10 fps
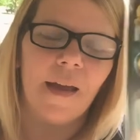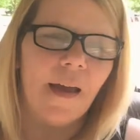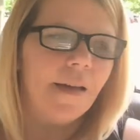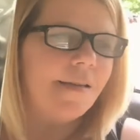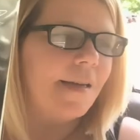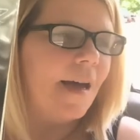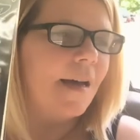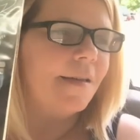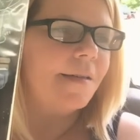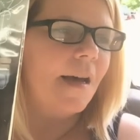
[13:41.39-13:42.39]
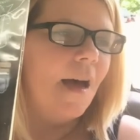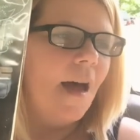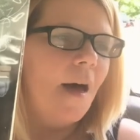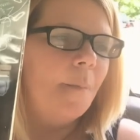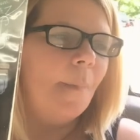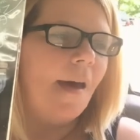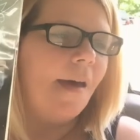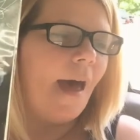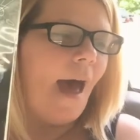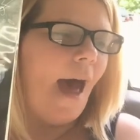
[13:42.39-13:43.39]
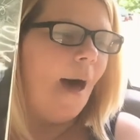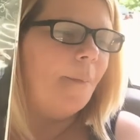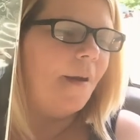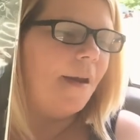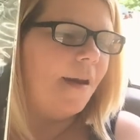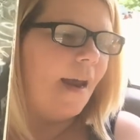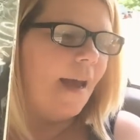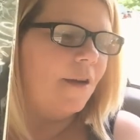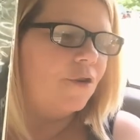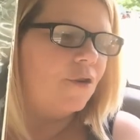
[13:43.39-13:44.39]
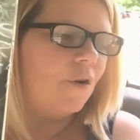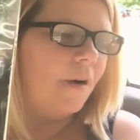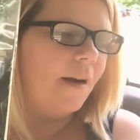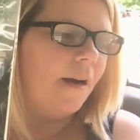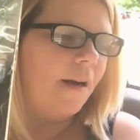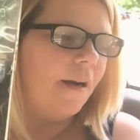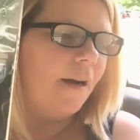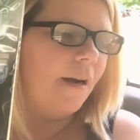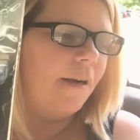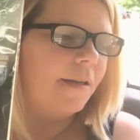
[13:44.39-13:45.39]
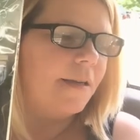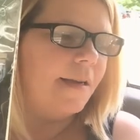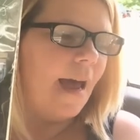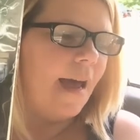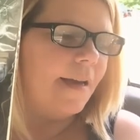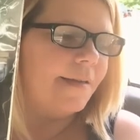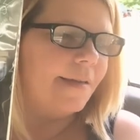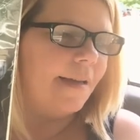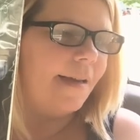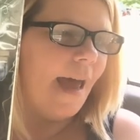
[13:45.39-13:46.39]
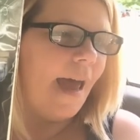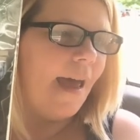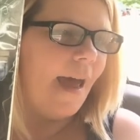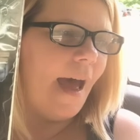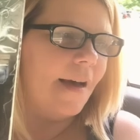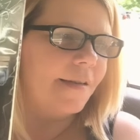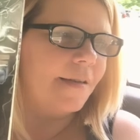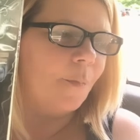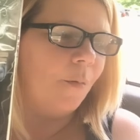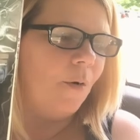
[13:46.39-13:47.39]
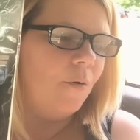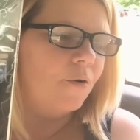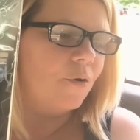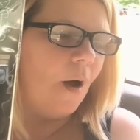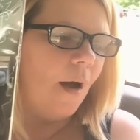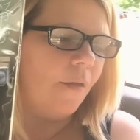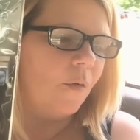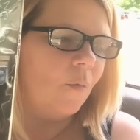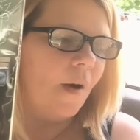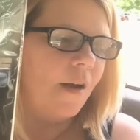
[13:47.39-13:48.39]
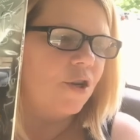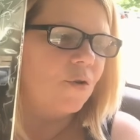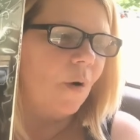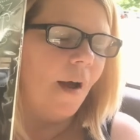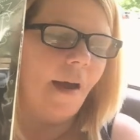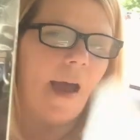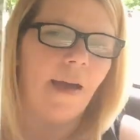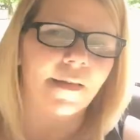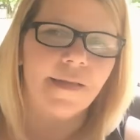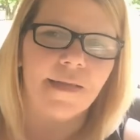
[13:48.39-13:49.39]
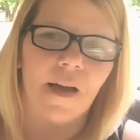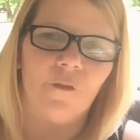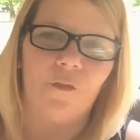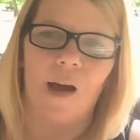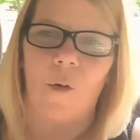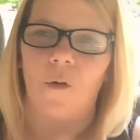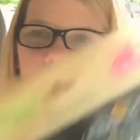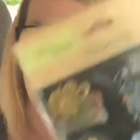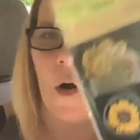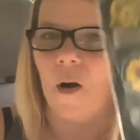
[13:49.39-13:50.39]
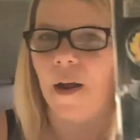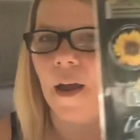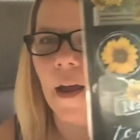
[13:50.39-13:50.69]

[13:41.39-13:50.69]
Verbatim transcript: It says, make it happen. Nature, today is the day. It has the blue truck, the red truck, and sunflowers on it.